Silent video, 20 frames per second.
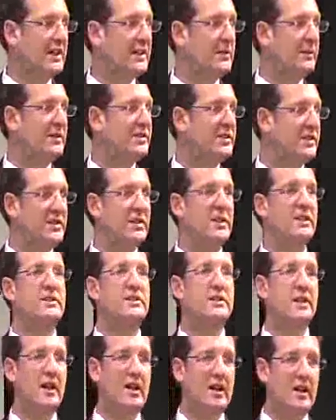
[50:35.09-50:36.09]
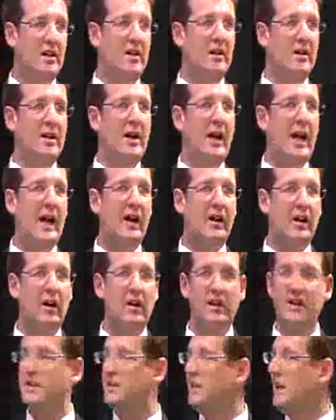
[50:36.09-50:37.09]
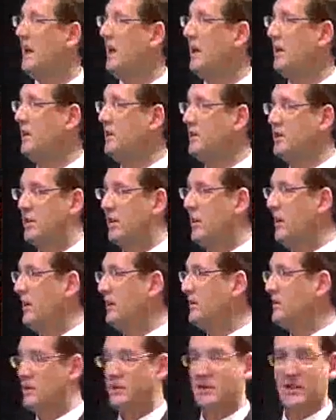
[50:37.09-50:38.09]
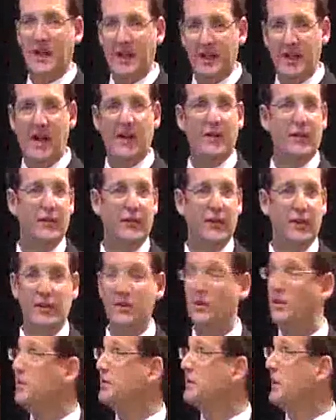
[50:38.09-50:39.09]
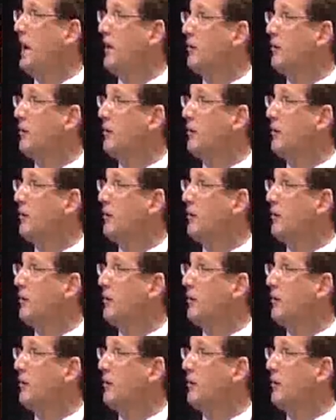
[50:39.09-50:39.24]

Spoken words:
So once again, the message is our colleagues out in science and other